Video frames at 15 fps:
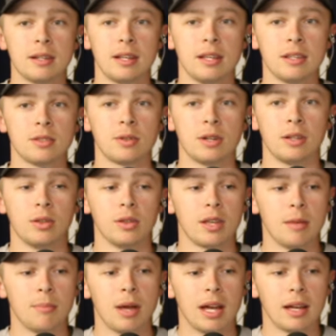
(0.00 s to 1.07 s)
history, and
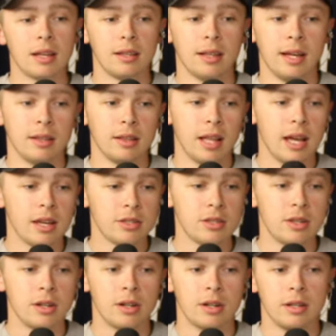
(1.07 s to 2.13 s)
looking back at
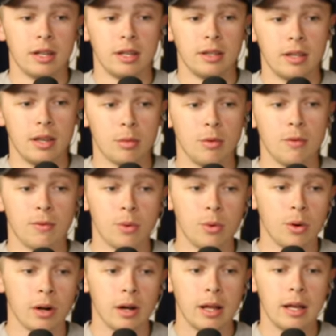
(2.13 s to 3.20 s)
last year and the year
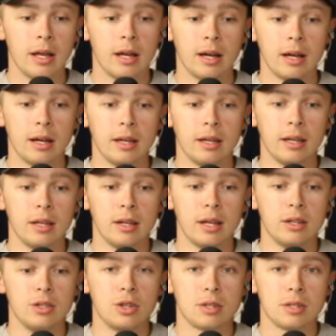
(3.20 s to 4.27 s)
before,
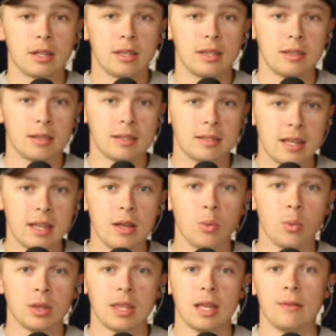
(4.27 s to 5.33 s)
and just
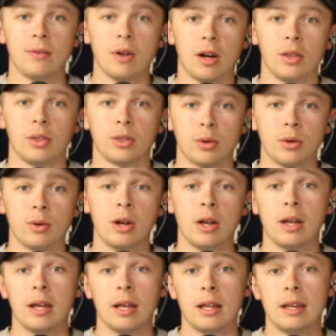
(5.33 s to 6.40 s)
seeing what they've gone through
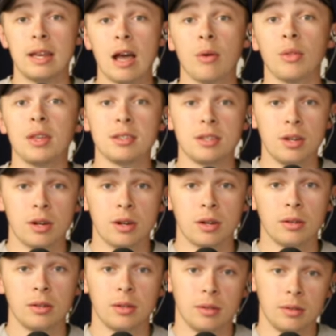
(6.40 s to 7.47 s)
now this
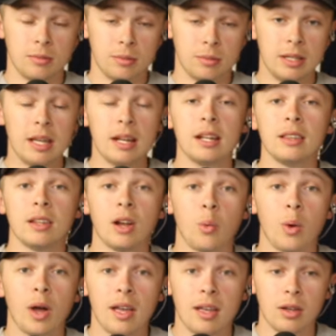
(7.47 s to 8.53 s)
year, getting their
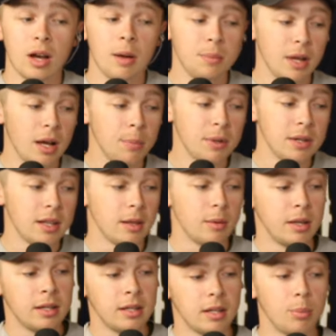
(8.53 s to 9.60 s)
way up into
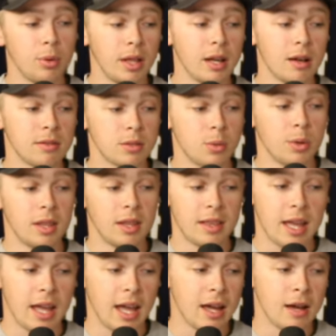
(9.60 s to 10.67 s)
the playoffs the way that
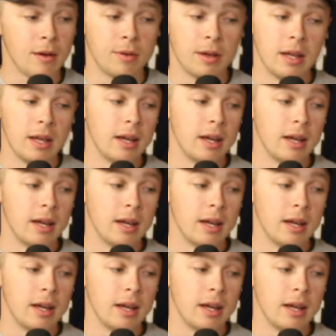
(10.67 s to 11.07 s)
they have.